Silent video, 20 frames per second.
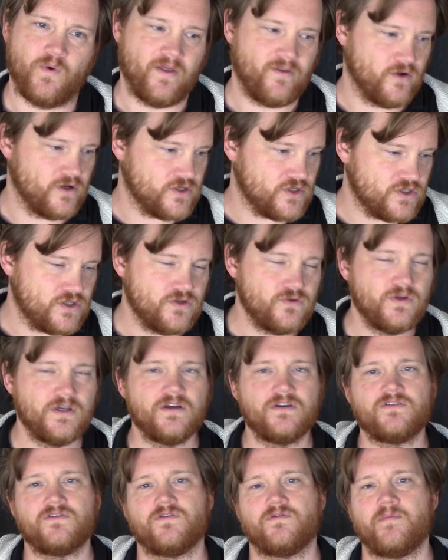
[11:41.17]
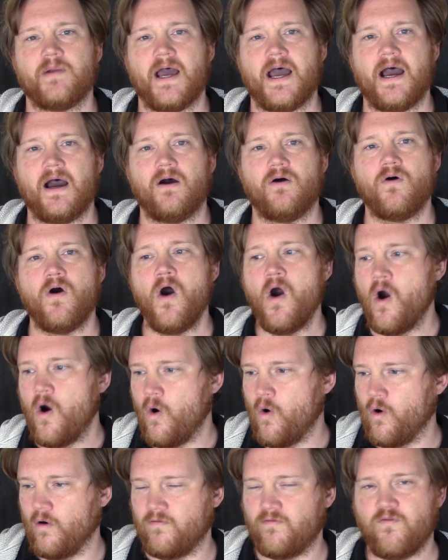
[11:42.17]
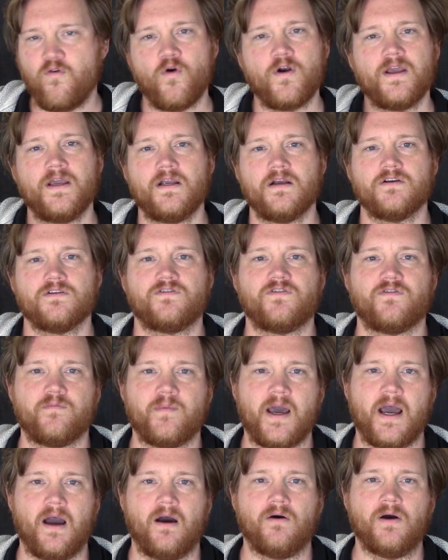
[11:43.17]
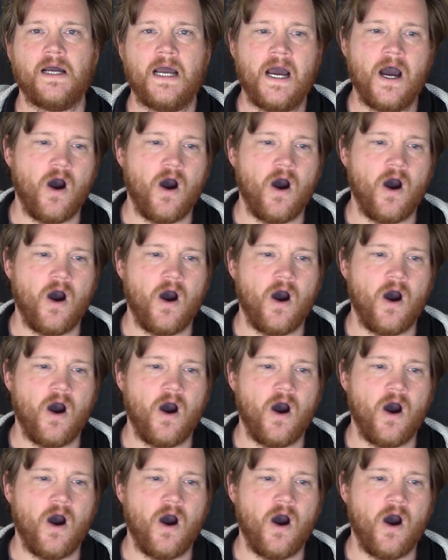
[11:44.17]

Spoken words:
whether it's 2 years from now or 40 years from now.